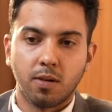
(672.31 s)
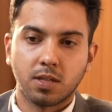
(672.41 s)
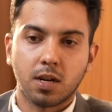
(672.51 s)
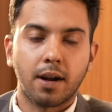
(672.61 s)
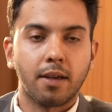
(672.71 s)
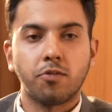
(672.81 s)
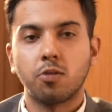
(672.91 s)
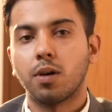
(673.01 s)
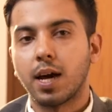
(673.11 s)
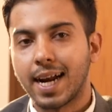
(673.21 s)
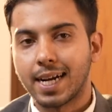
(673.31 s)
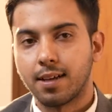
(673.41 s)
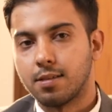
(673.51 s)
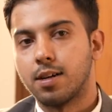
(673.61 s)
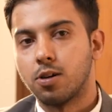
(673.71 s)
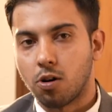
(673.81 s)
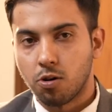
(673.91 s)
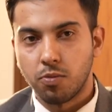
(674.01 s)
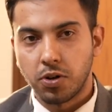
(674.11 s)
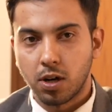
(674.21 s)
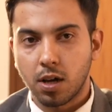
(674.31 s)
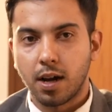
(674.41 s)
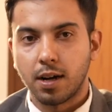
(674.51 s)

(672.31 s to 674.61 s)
starting from collecting their document